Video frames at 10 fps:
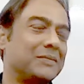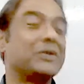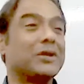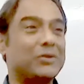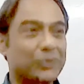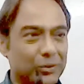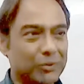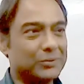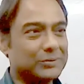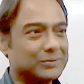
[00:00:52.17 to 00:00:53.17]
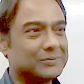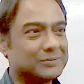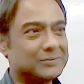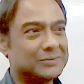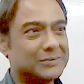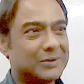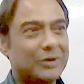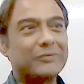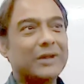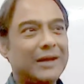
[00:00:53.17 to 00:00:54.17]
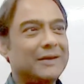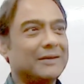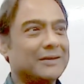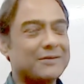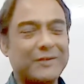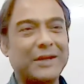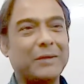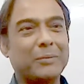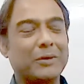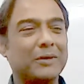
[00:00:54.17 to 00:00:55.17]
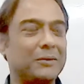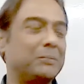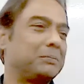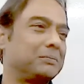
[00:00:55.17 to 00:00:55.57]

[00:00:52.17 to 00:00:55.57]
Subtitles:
The tone of the letter is very important.